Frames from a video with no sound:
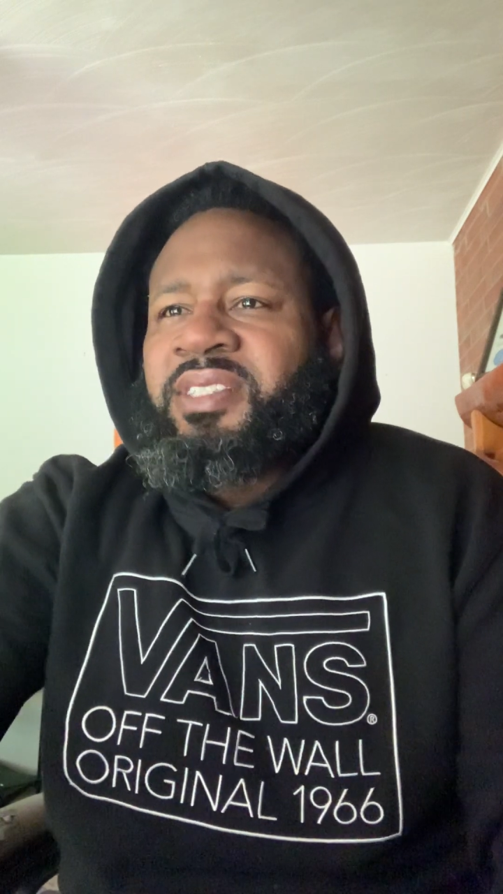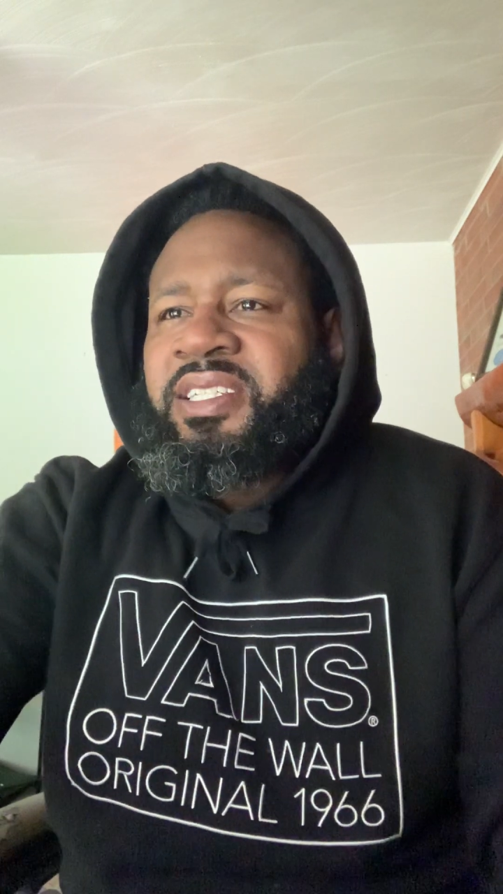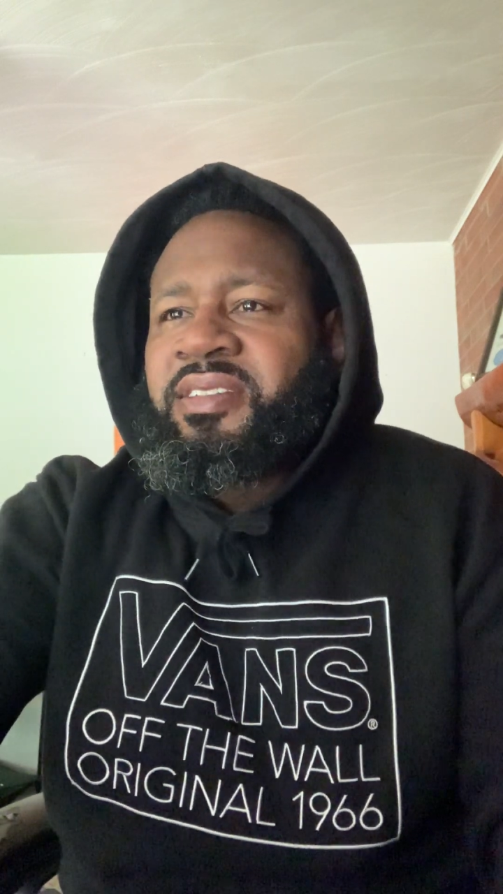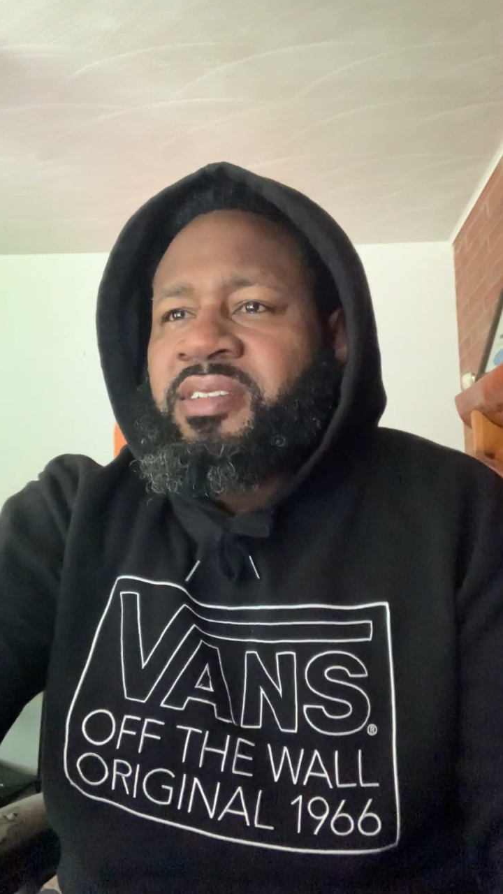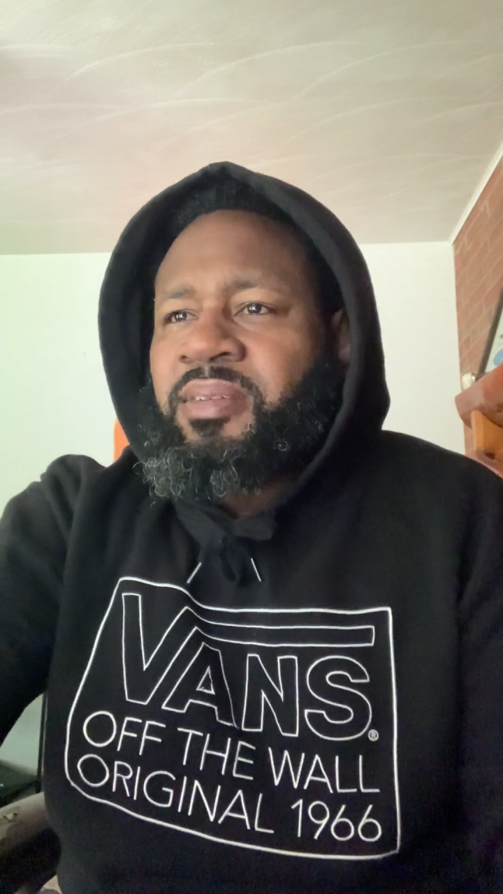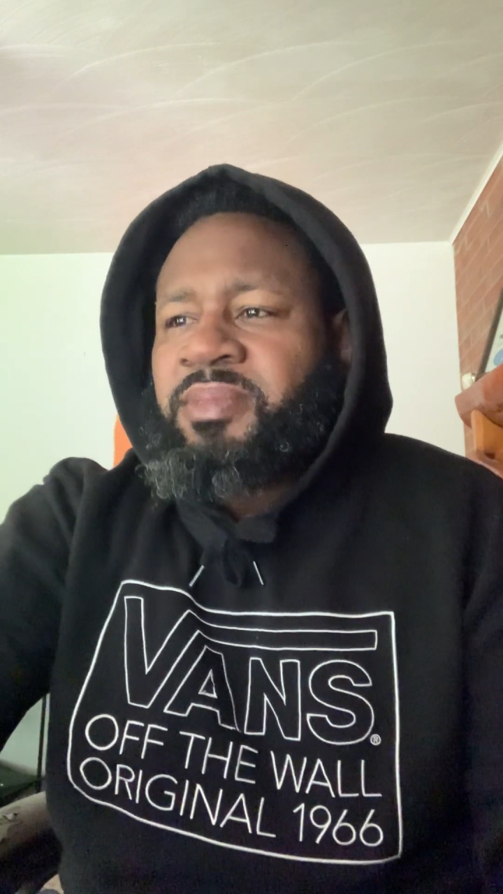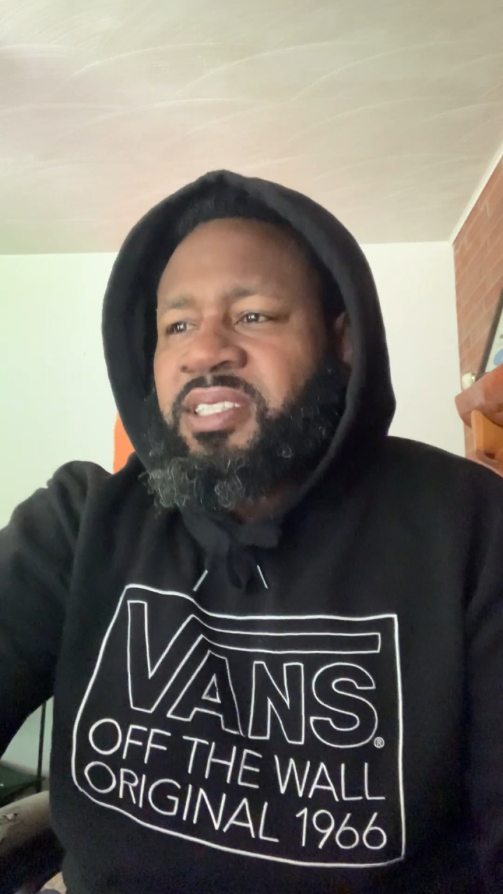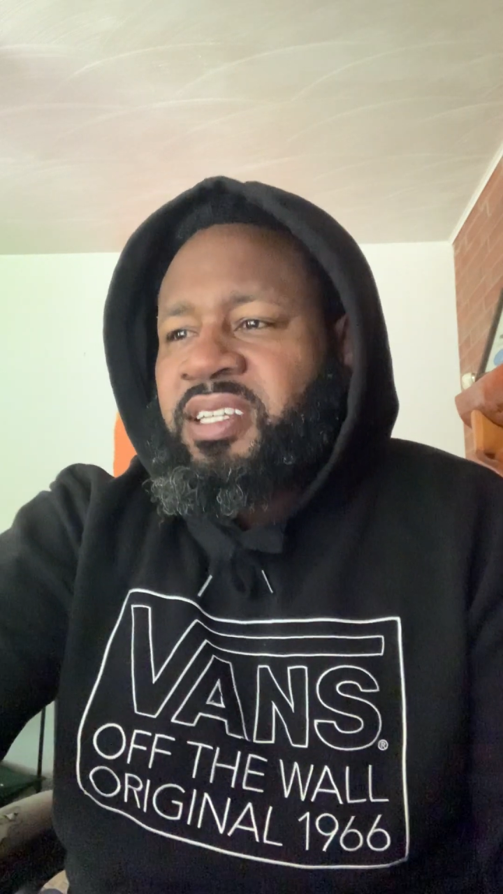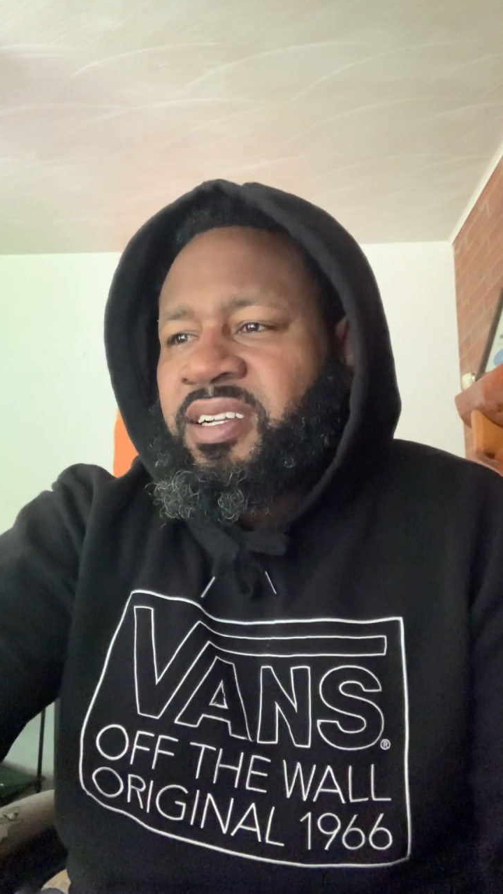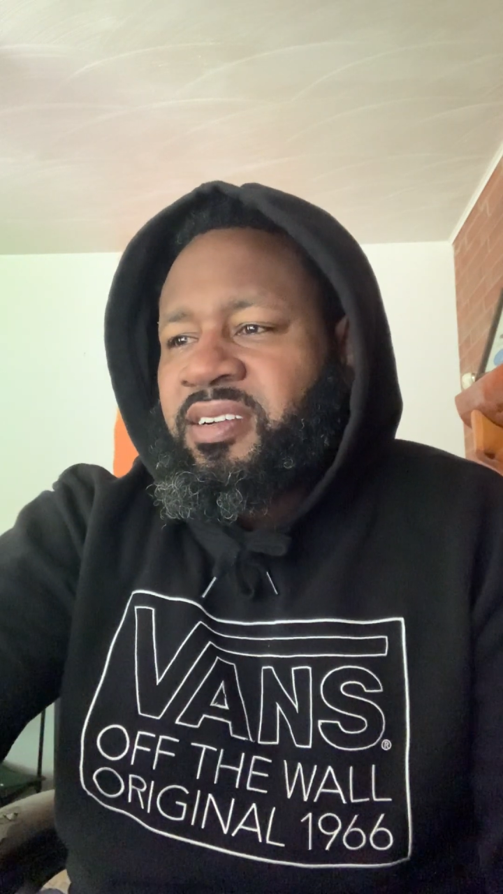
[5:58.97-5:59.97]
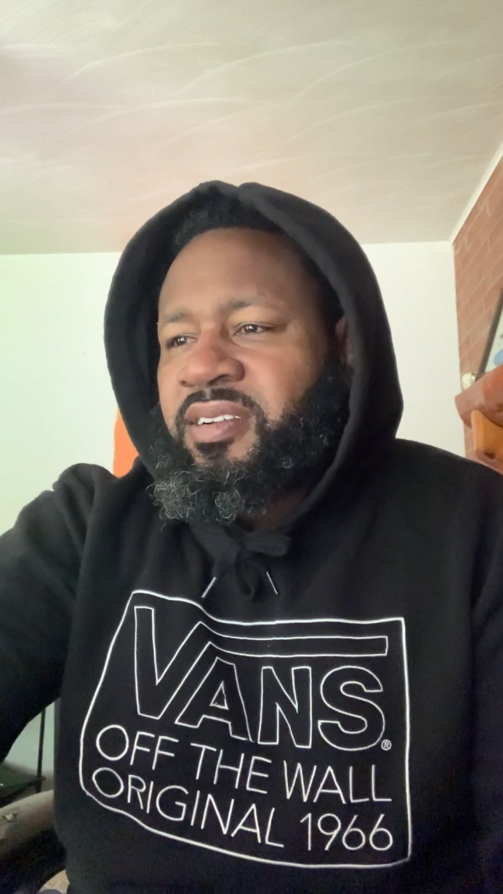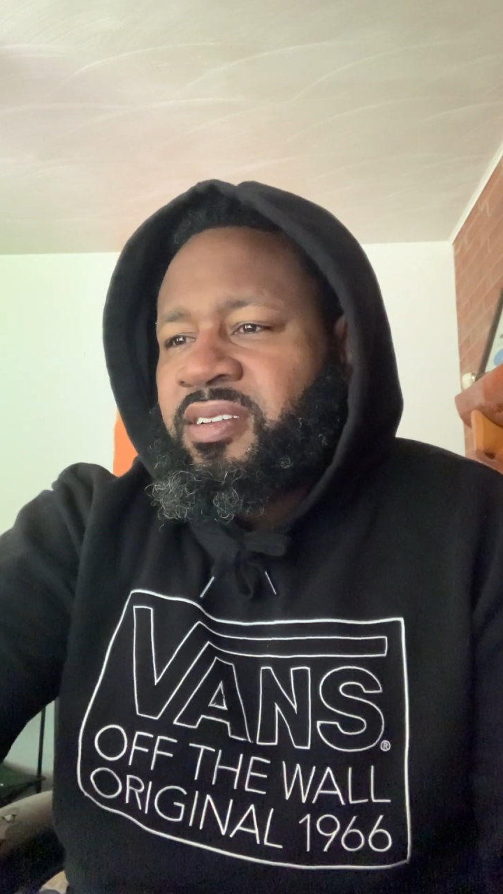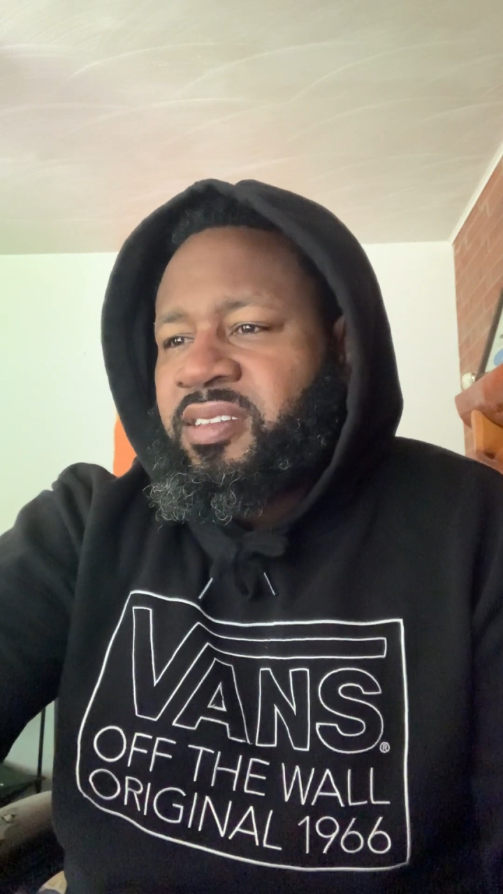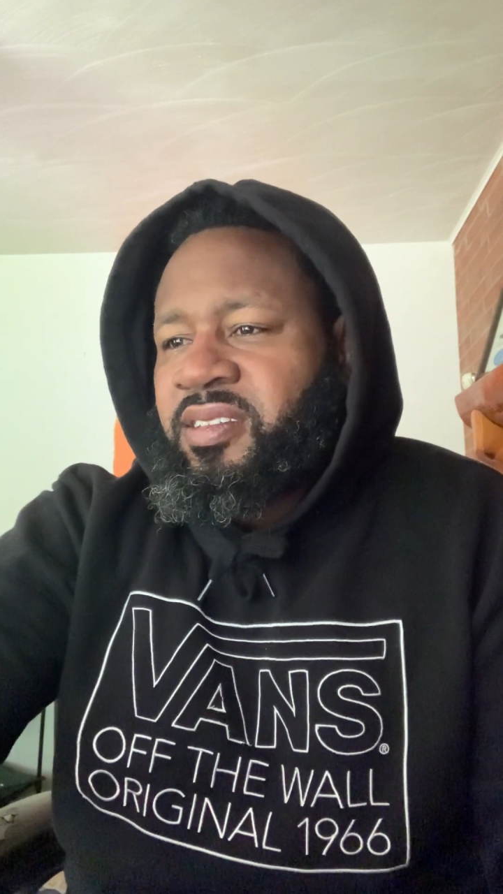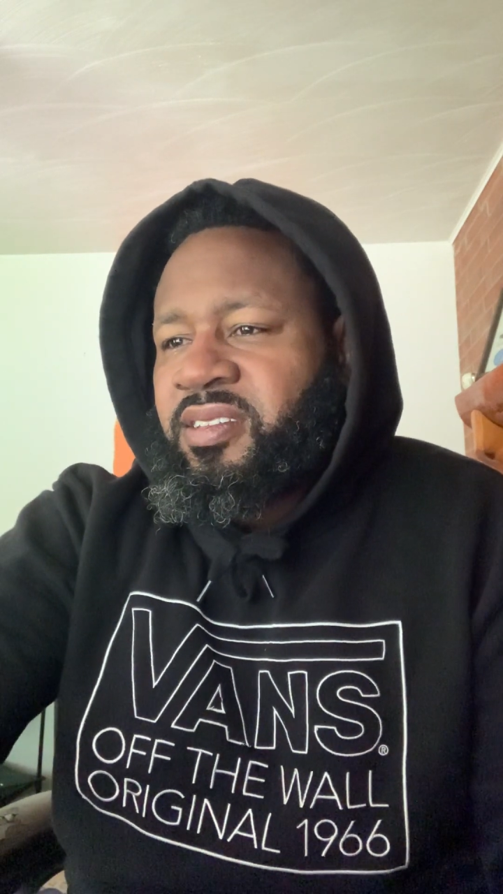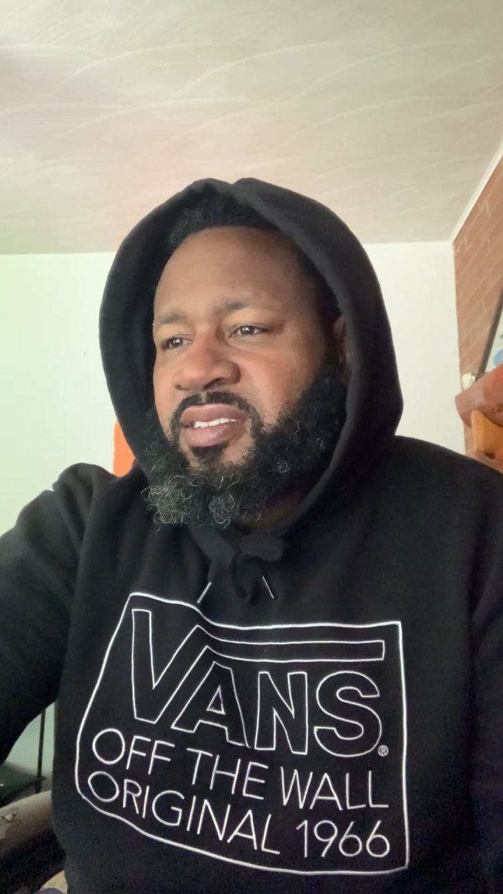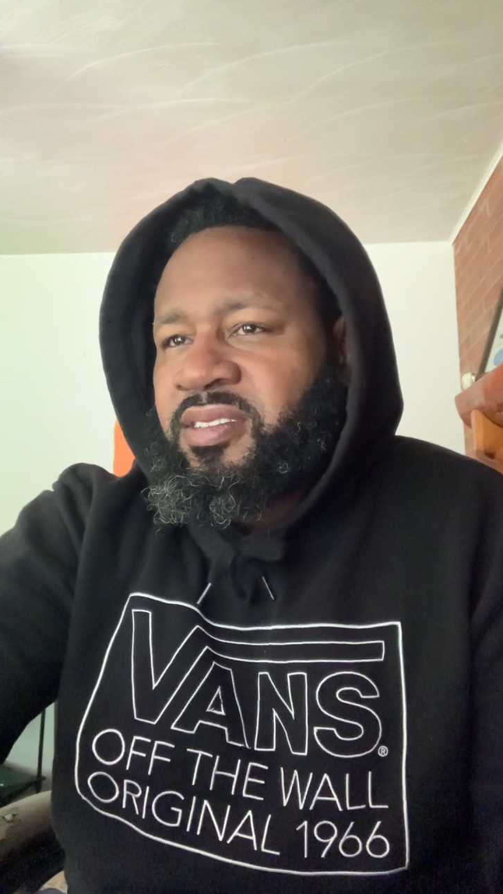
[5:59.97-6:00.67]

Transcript: and summoned the earth